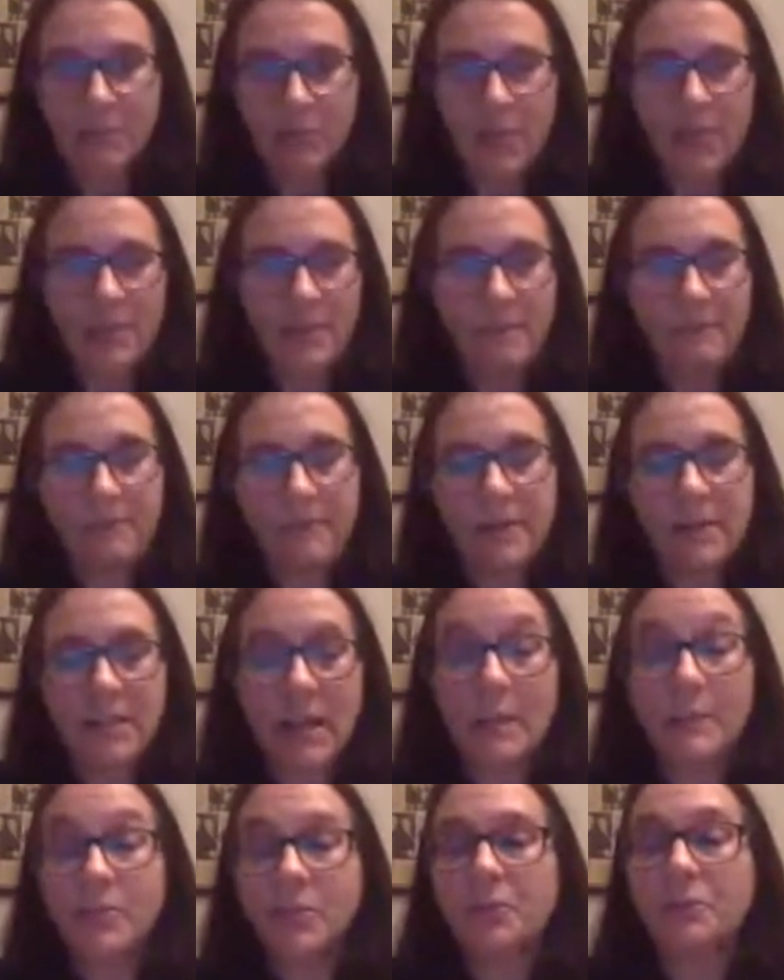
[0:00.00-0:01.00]
with different
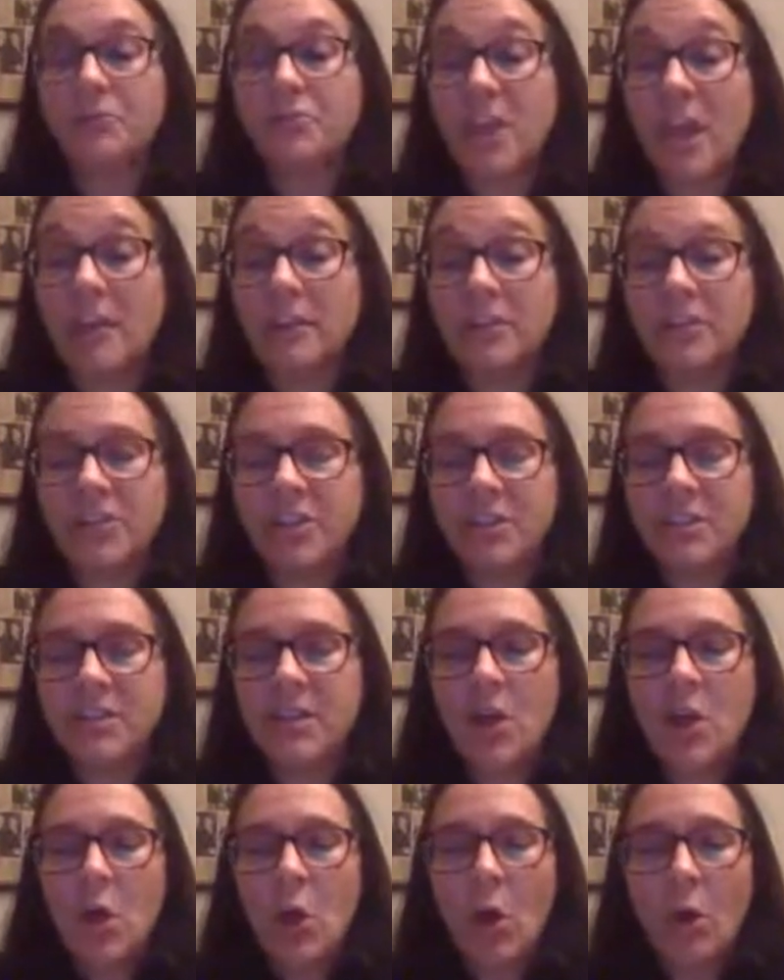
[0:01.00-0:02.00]
types of challenges
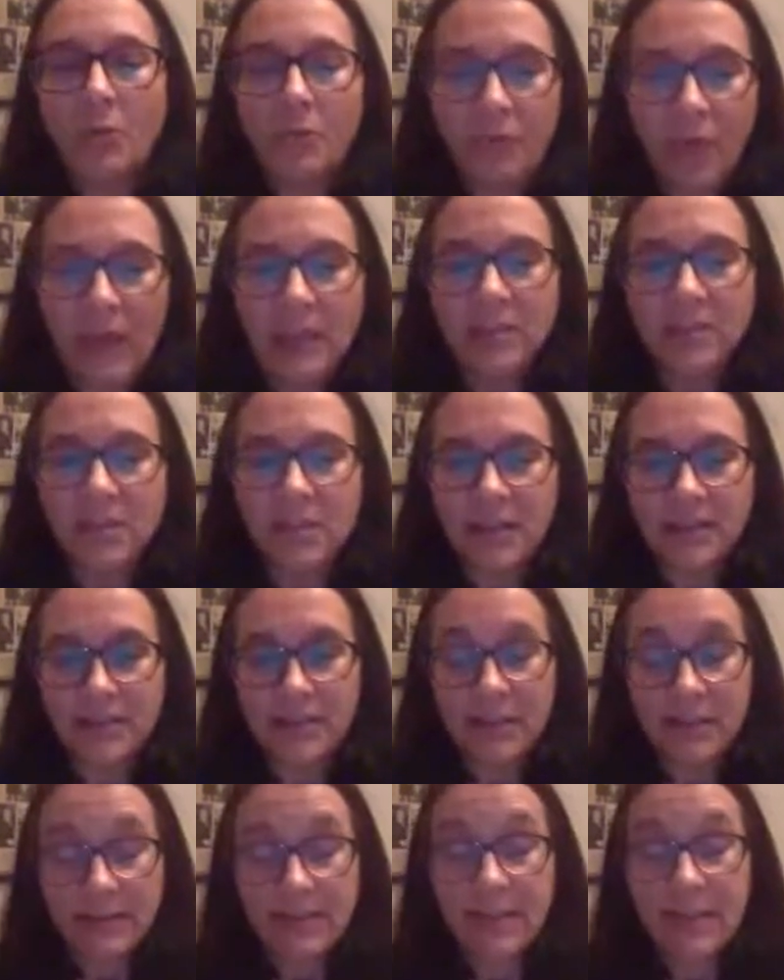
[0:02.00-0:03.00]
of internet
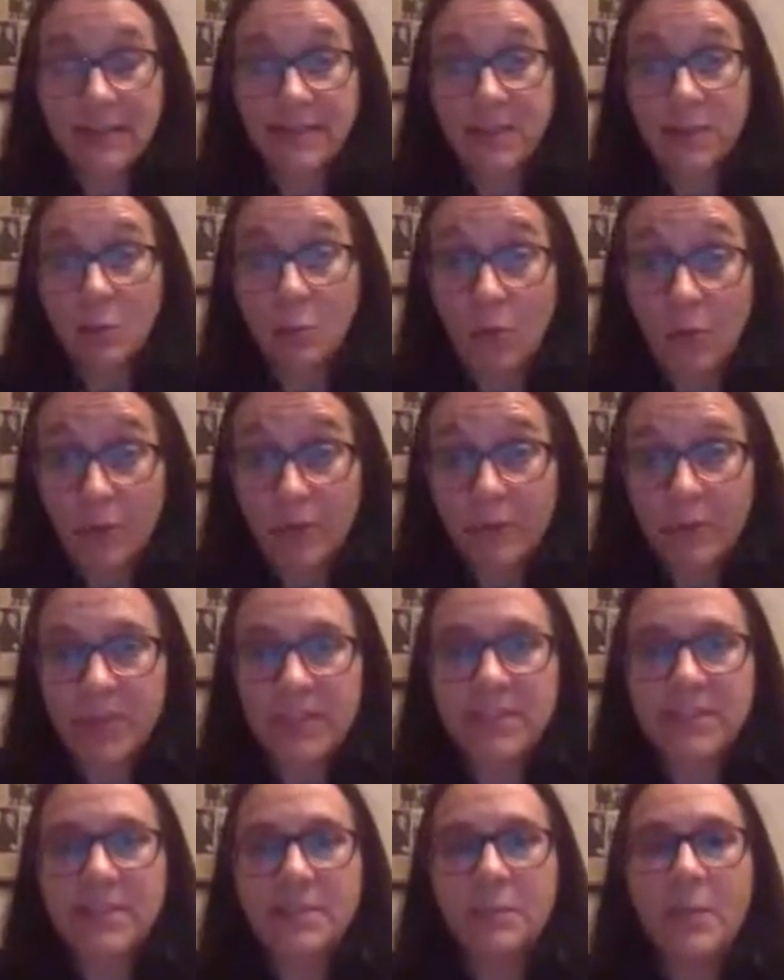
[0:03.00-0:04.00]
access and women
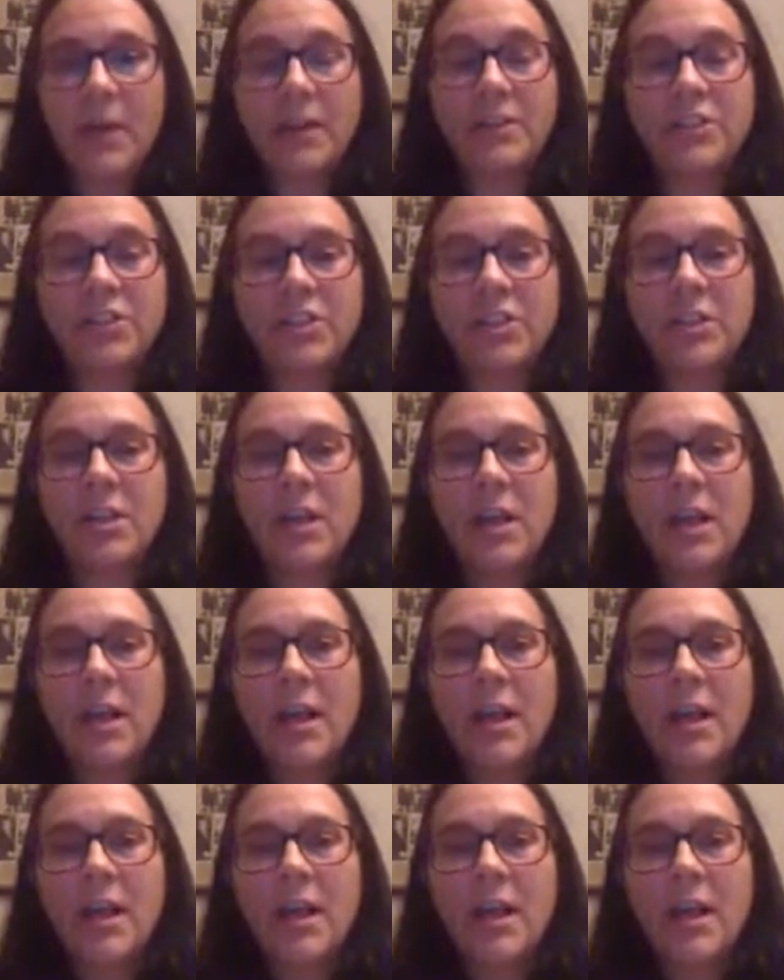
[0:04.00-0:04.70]
participation.